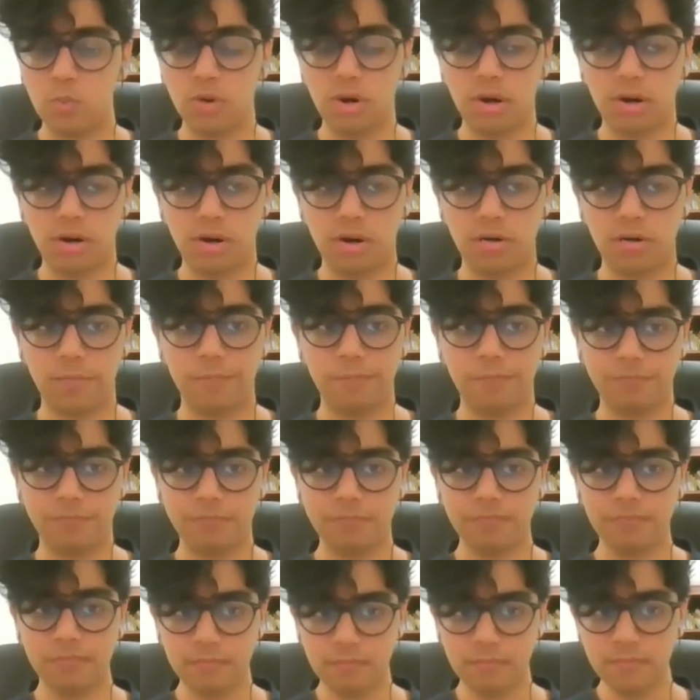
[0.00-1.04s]

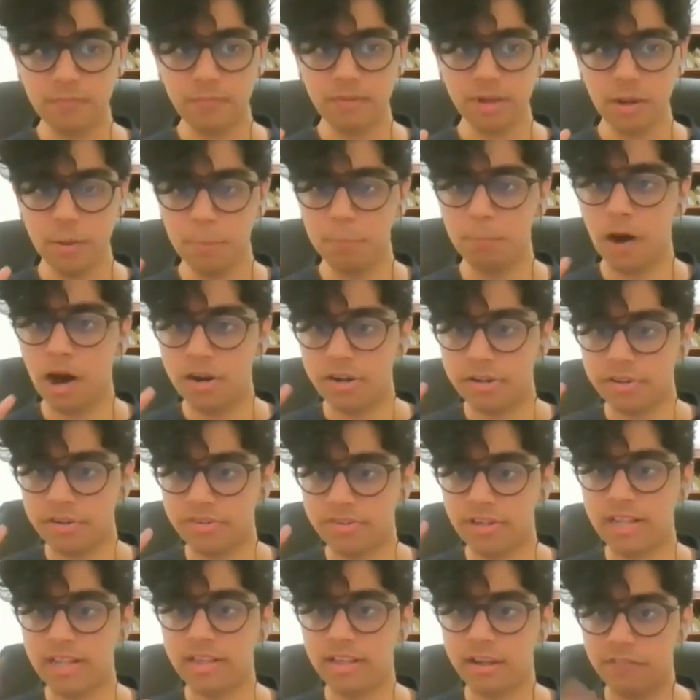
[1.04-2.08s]
part
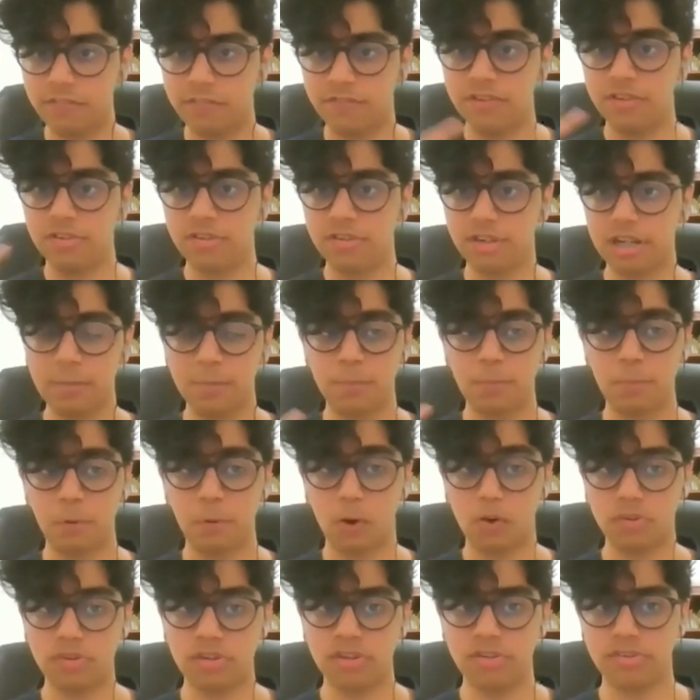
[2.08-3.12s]
inside that physically
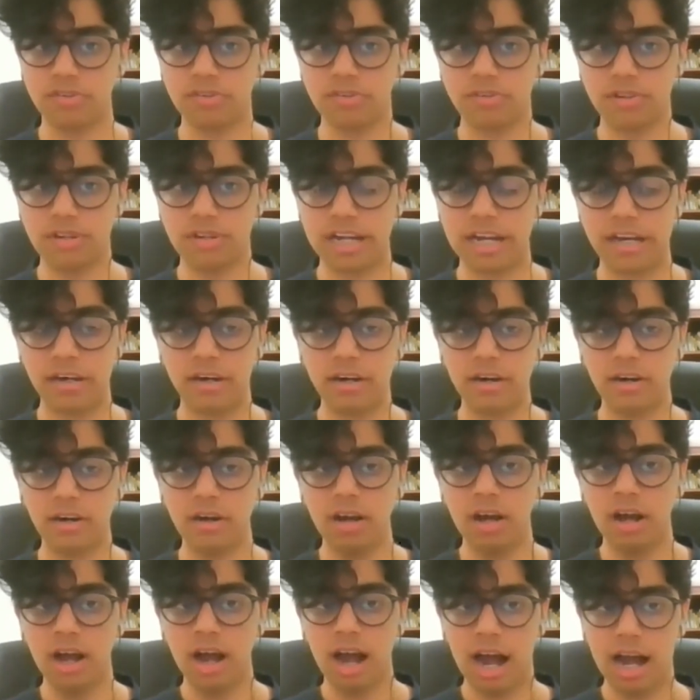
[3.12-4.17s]
processes the data
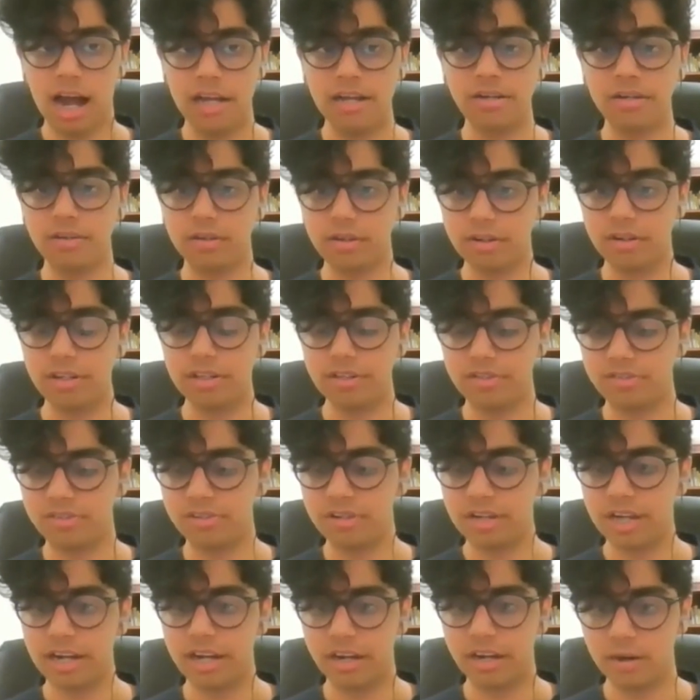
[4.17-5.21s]
and reads the
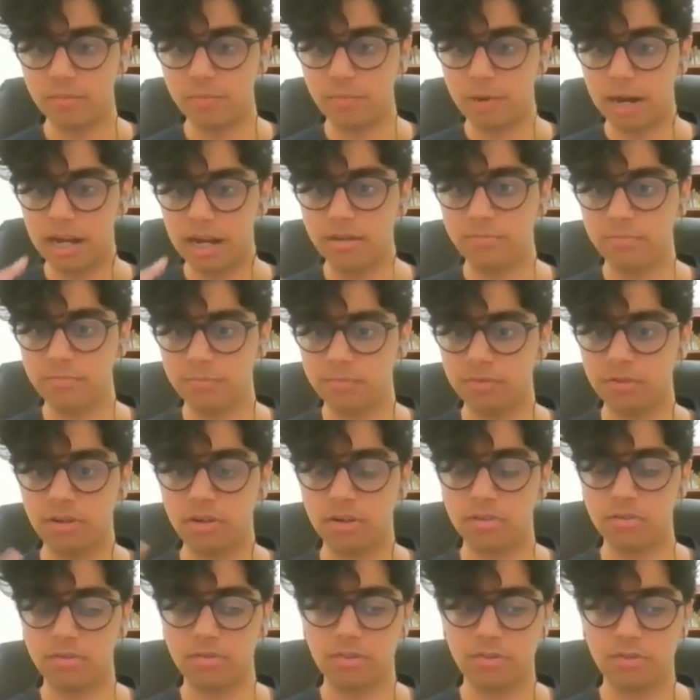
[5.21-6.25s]
data by
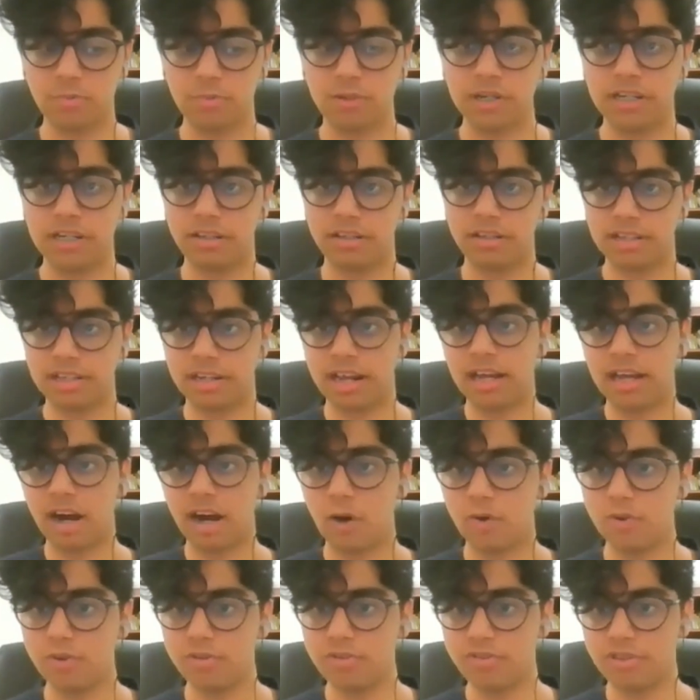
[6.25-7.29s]
spinning the thing, like
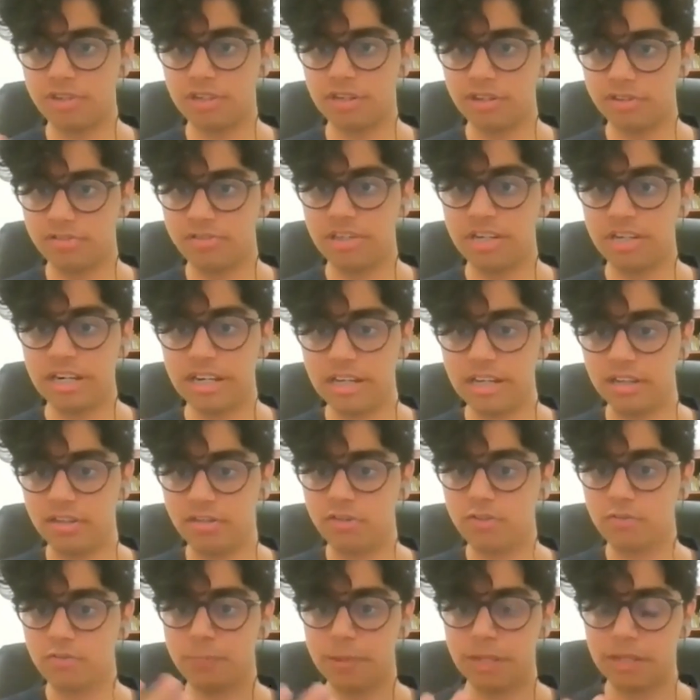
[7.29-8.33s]
how you see in a CD, it
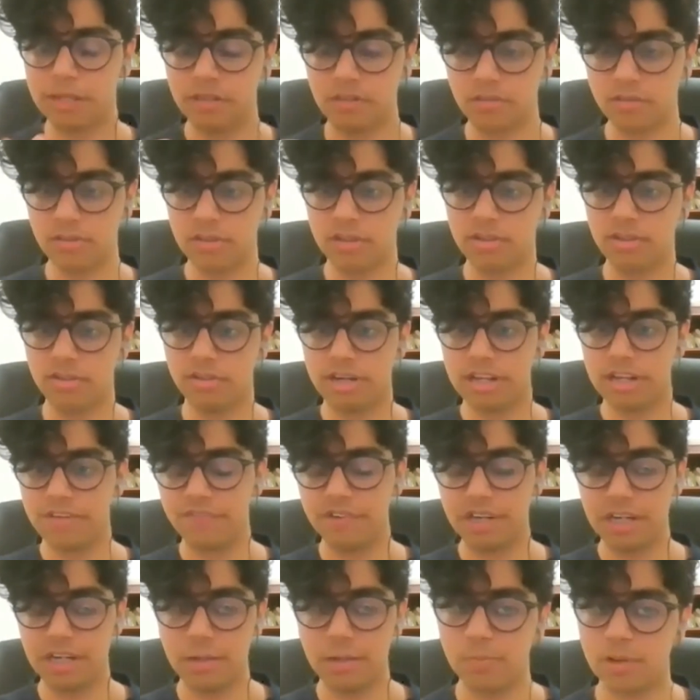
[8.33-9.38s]
spins in the
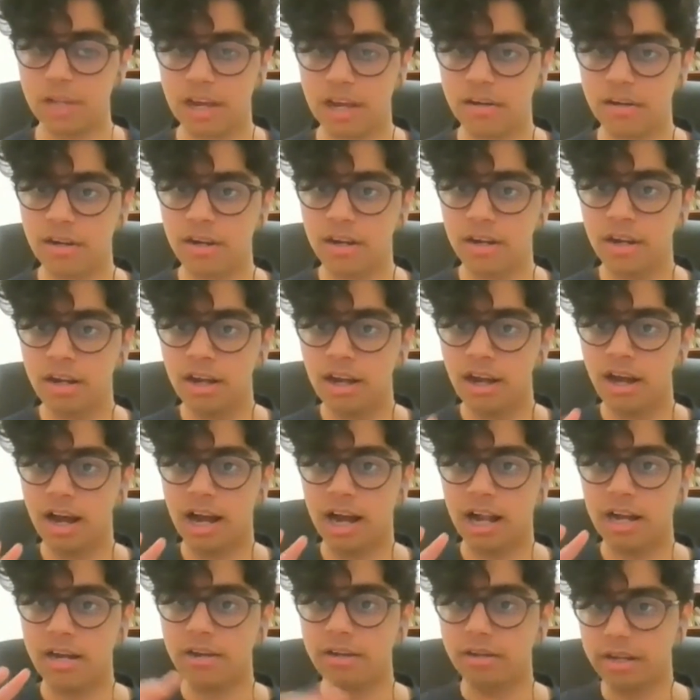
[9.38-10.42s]
DVD player
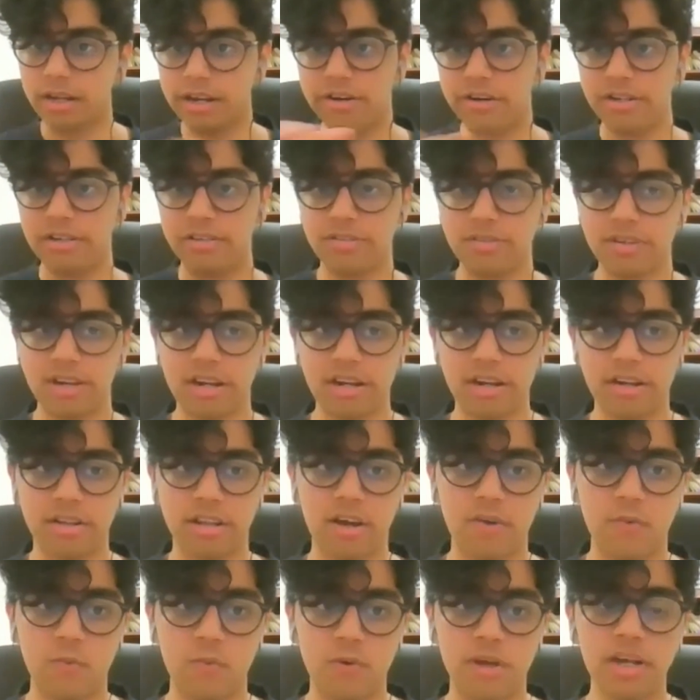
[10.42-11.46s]
and it reads data
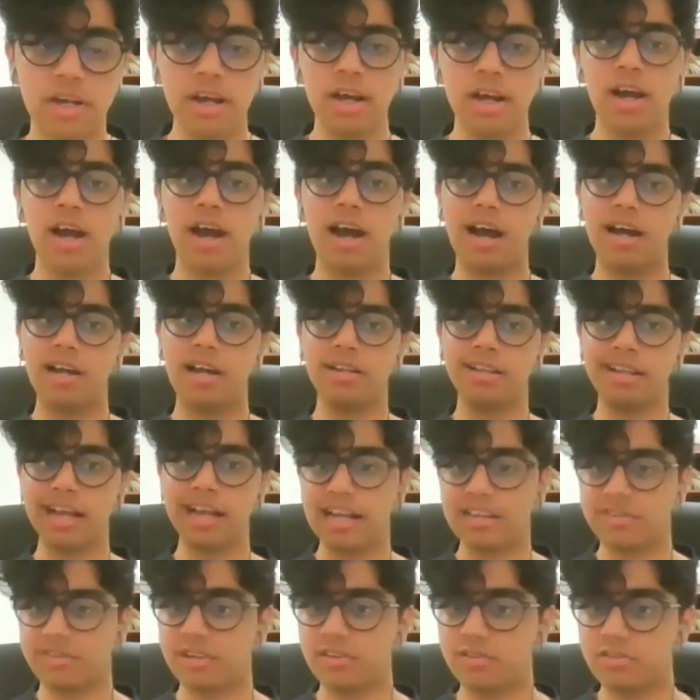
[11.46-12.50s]
that way. And an
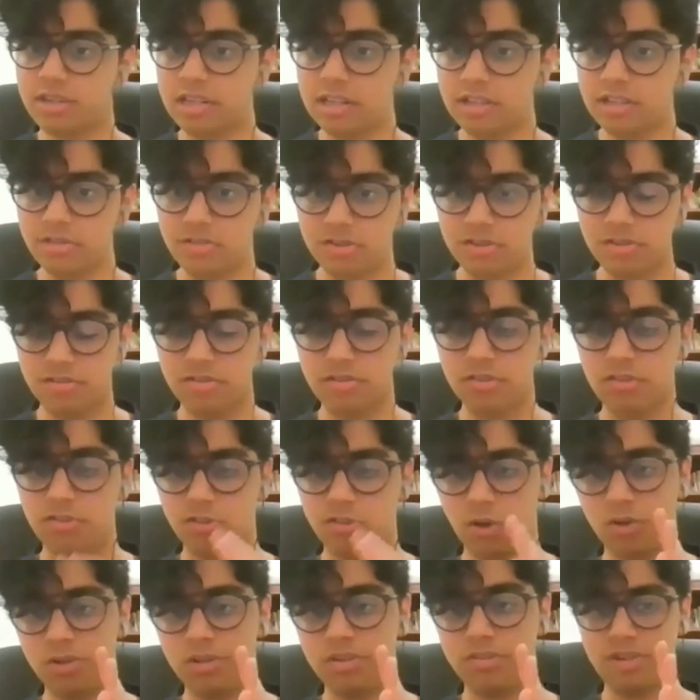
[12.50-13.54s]
SSD is just a
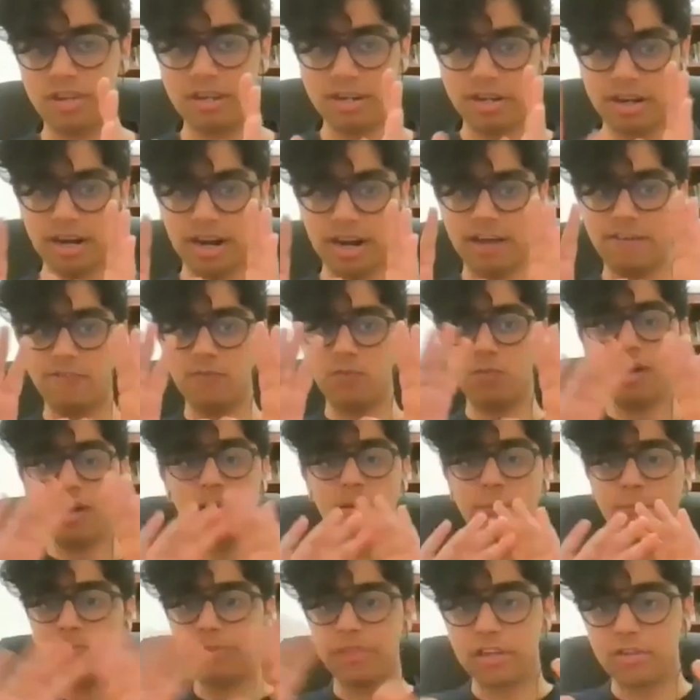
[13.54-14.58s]
solid state drive
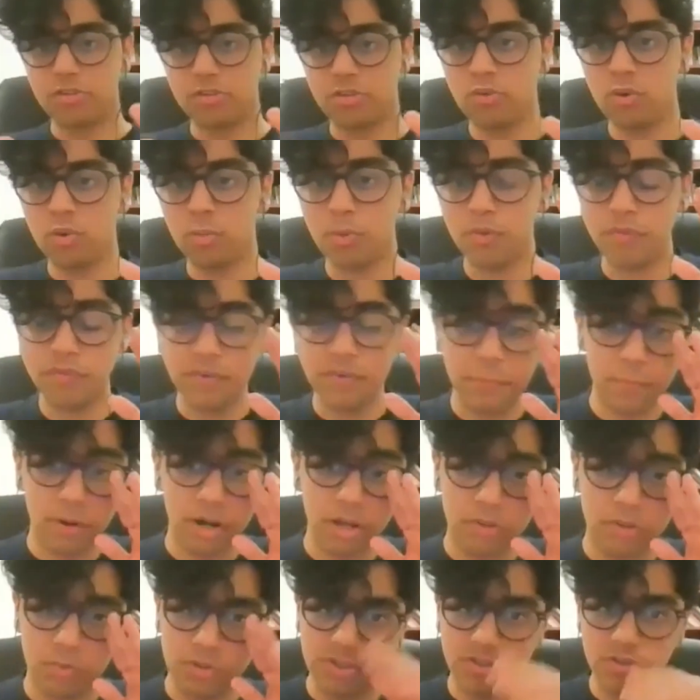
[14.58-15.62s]
where there's no moving
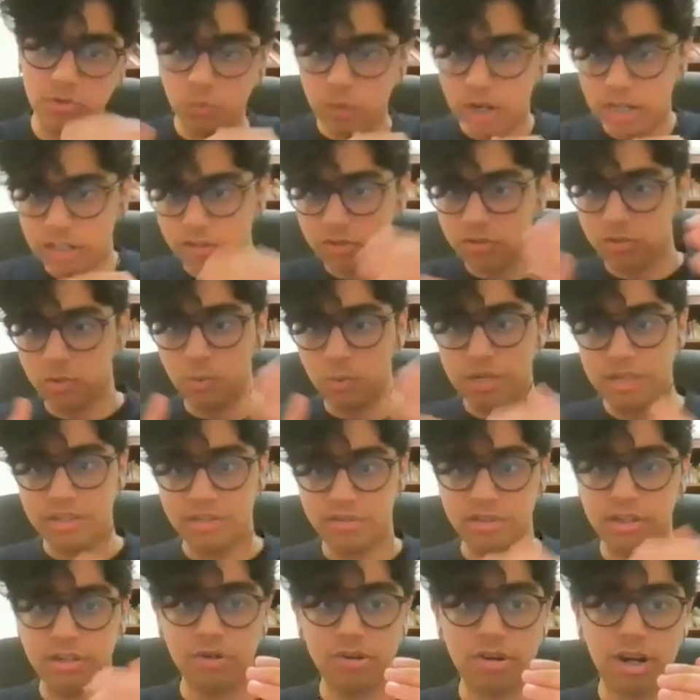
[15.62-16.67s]
parts, which is why it's so
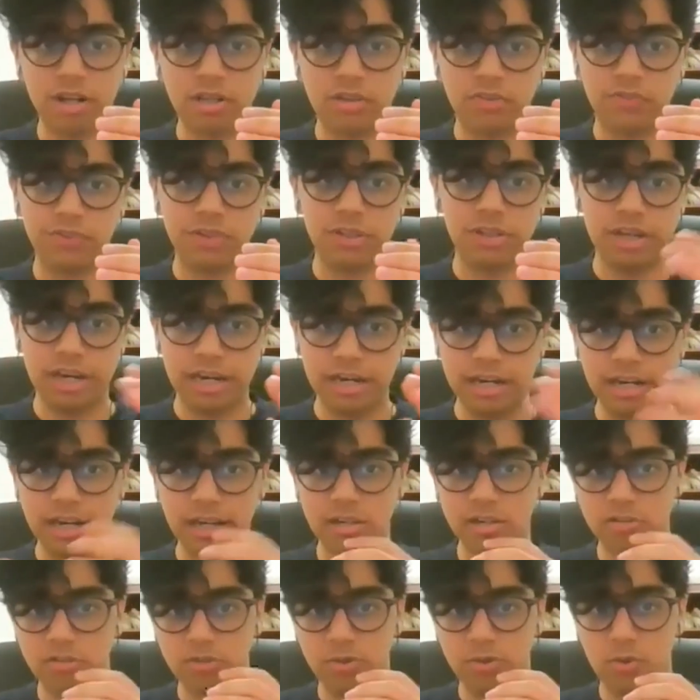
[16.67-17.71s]
easy to transfer the data and
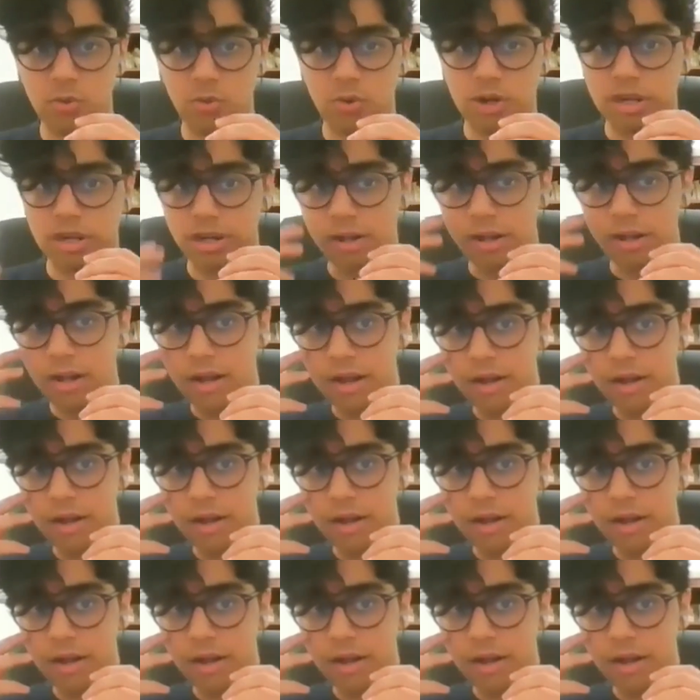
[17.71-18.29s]
it's so quick.